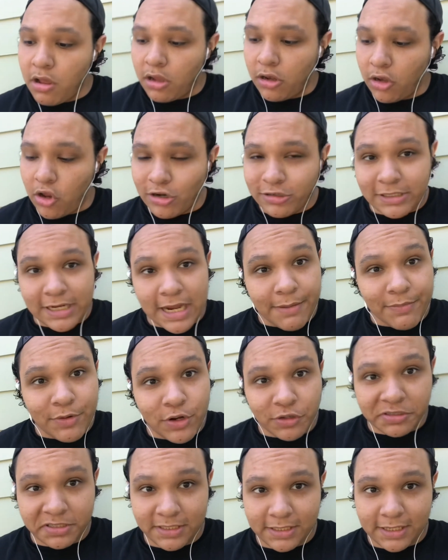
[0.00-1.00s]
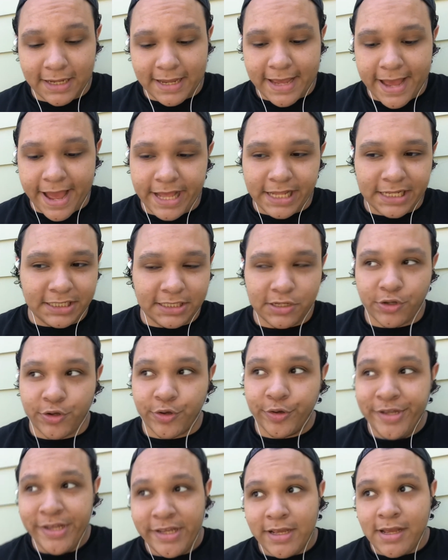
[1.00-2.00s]
Long time no see, guys.
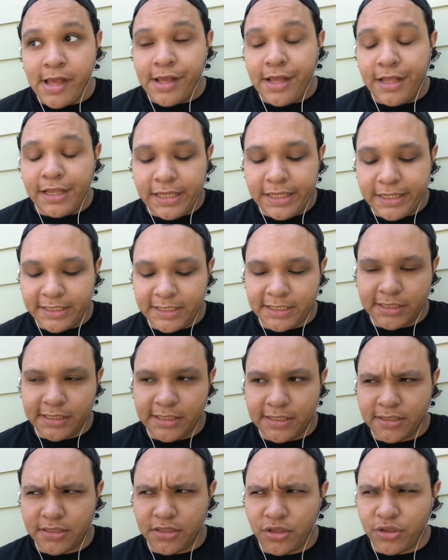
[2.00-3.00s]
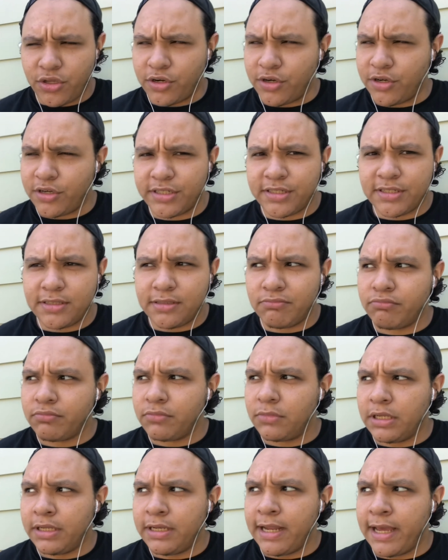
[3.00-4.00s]
So, this Thursday,
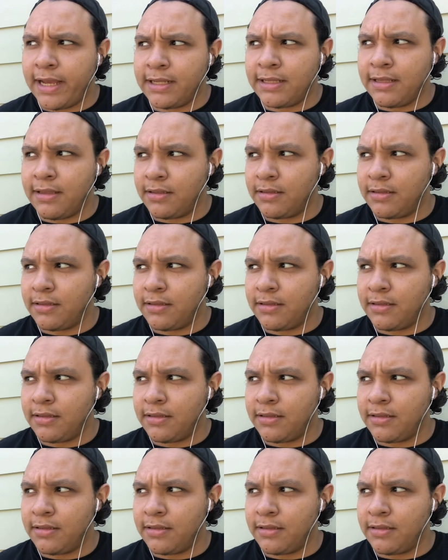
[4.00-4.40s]
or